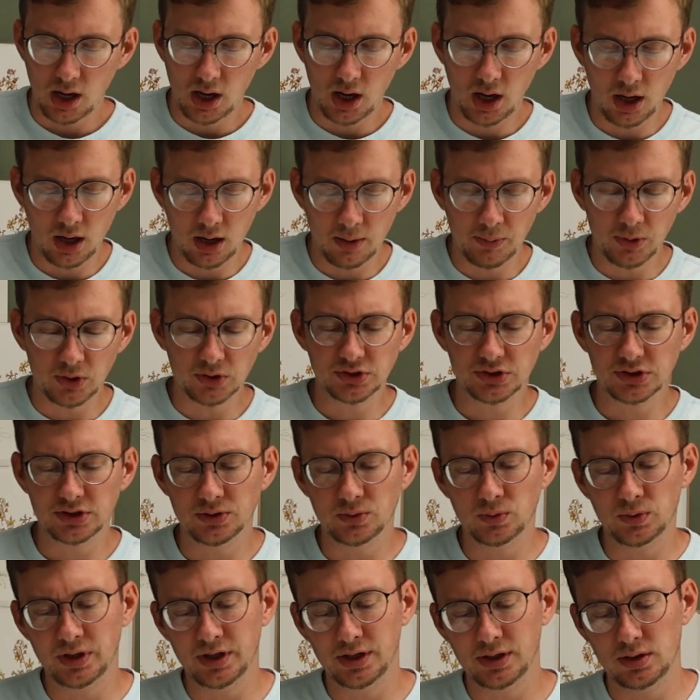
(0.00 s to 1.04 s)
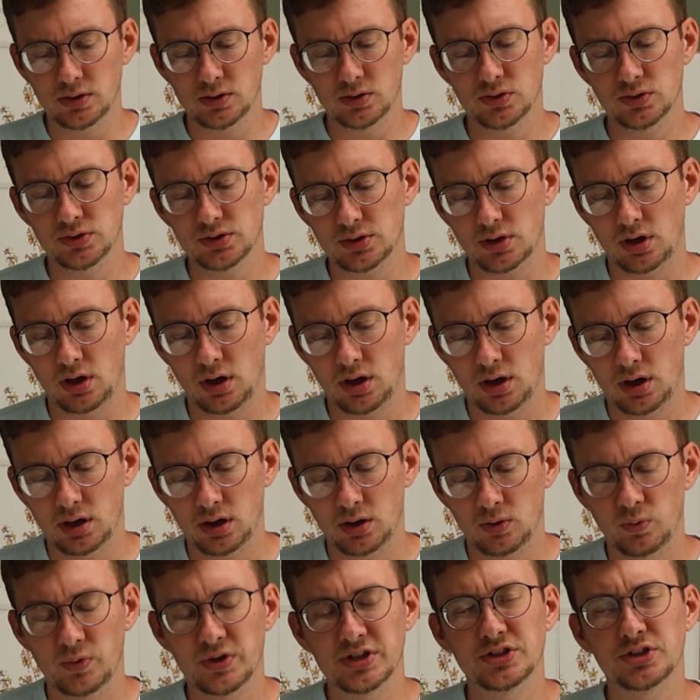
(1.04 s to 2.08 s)
Mostly what I use
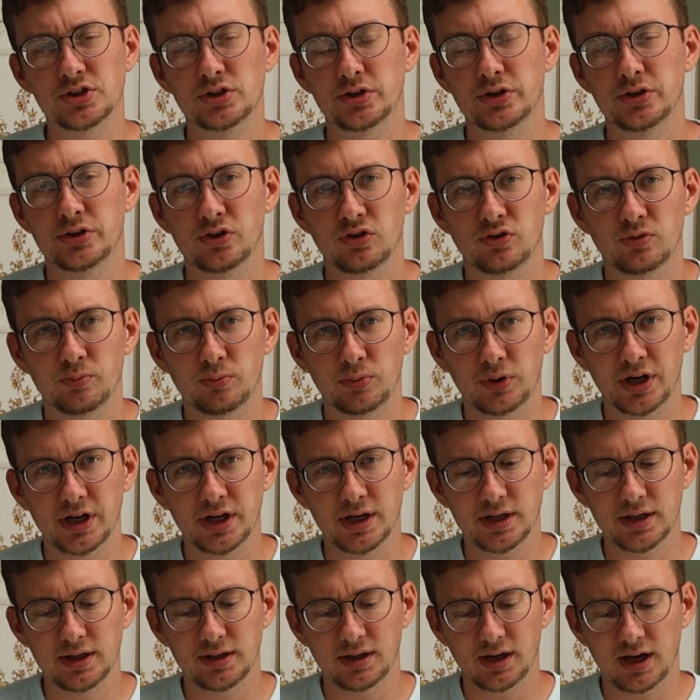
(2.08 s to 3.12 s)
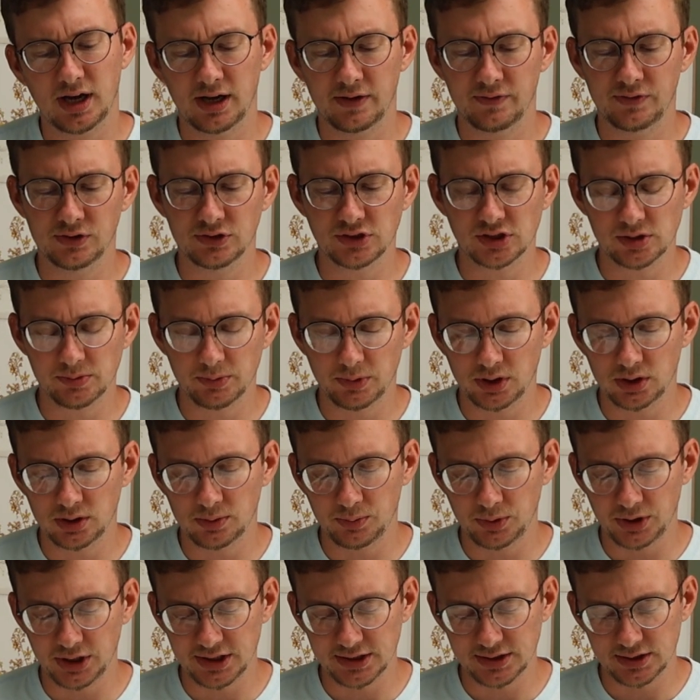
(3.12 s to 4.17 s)
are Winsor & Newton brand. I've used some other
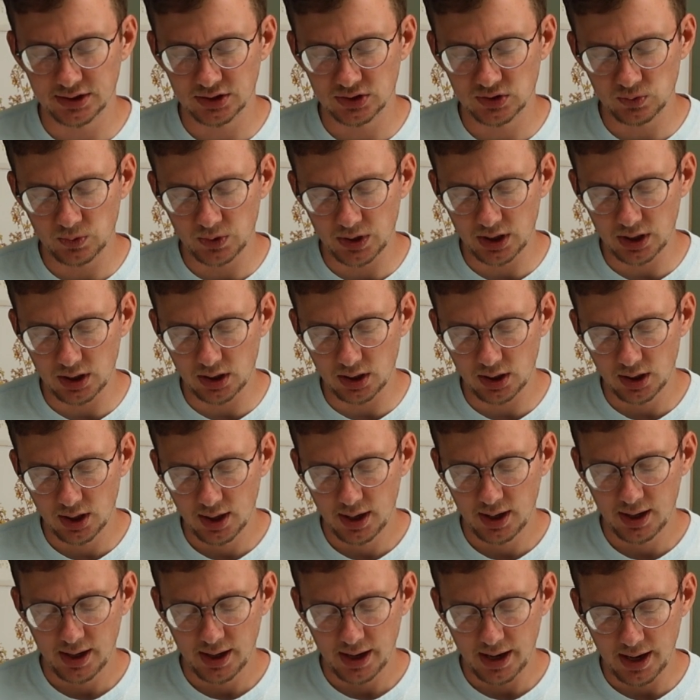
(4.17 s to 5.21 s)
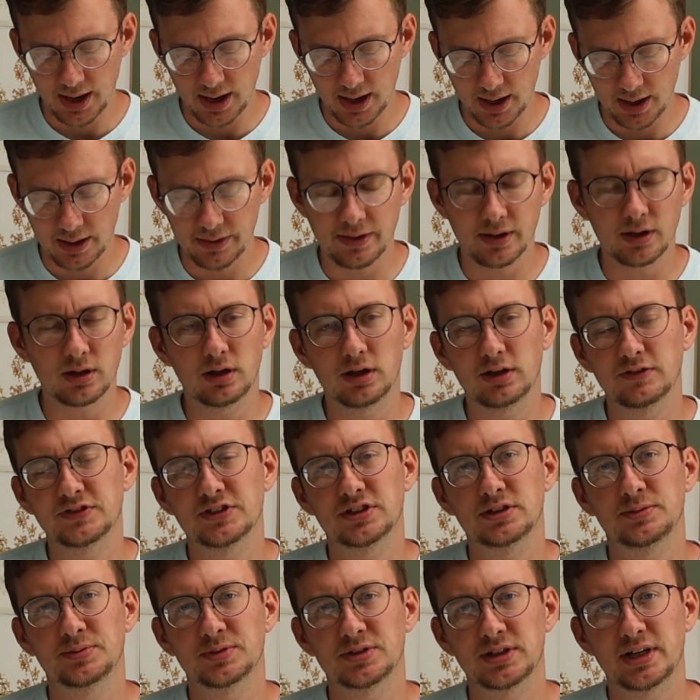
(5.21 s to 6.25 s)
brands as well, and they'll have
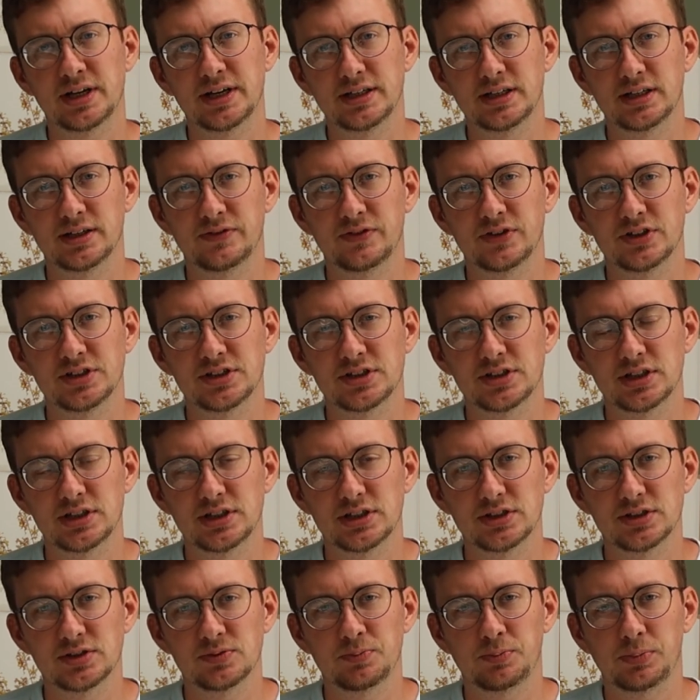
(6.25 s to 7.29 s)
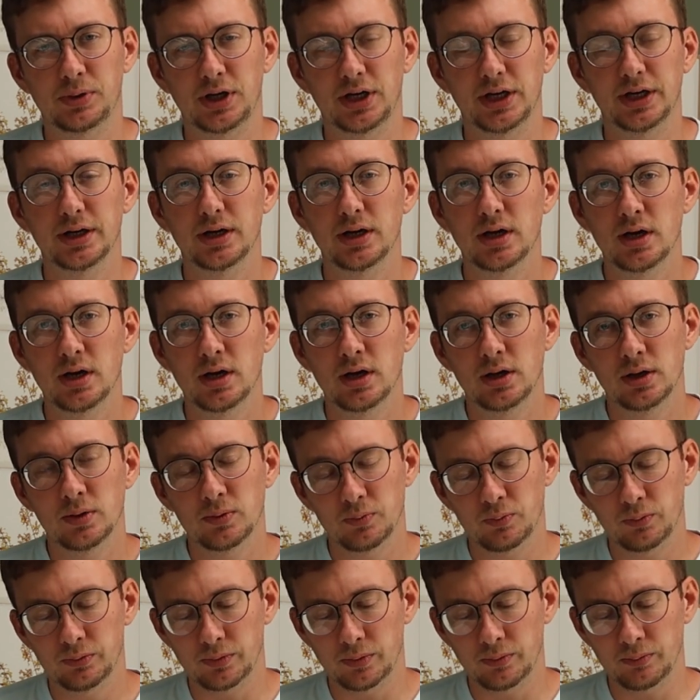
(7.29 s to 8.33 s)
some slight differences, but
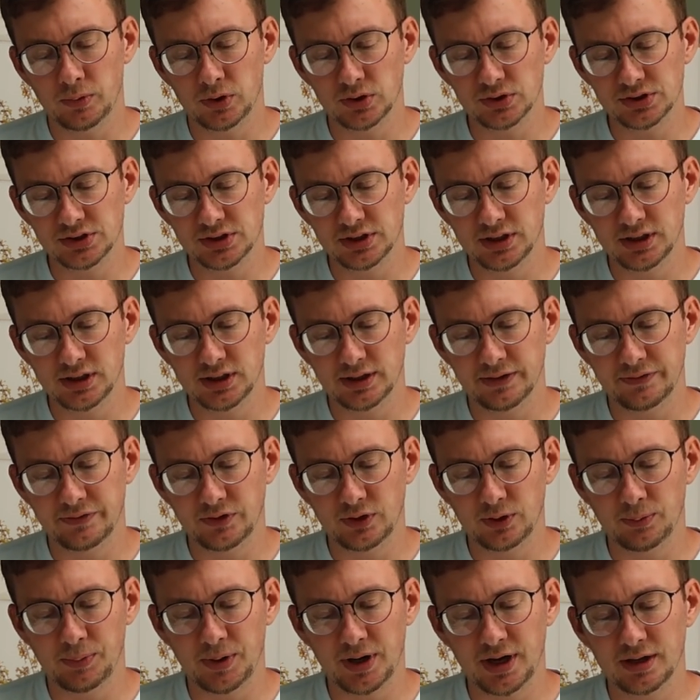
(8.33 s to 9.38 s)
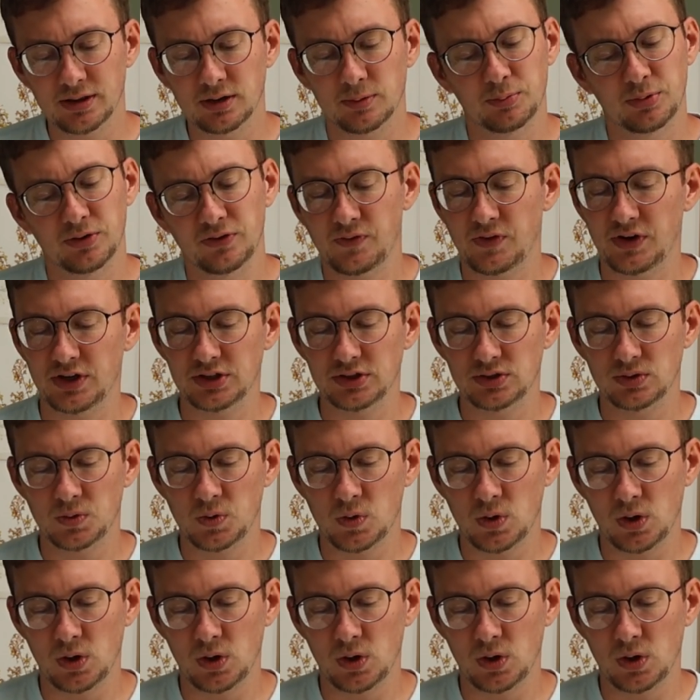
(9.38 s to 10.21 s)
mostly if you're buying the professional